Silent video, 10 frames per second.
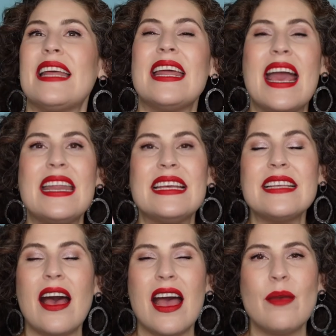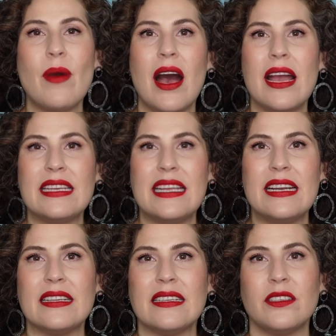And anytime I
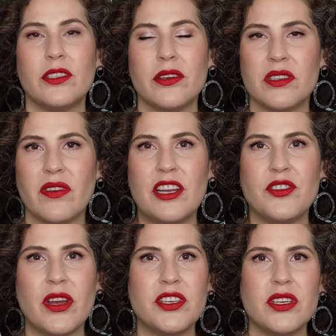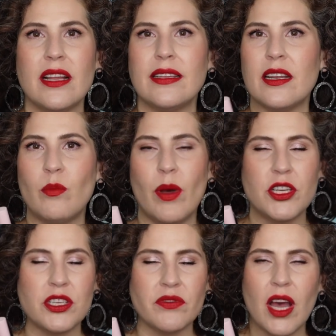needed a little dose of hydration, a little
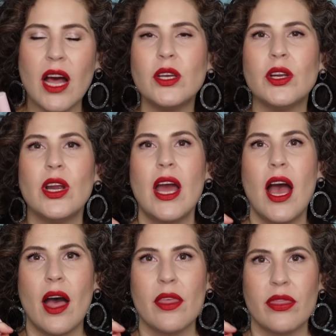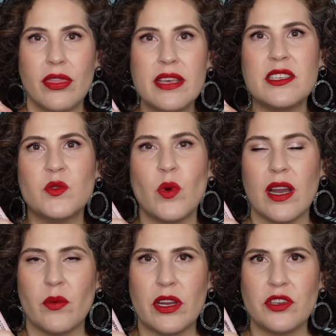punch of color, this is what
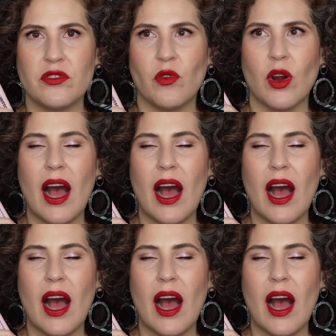I reached for.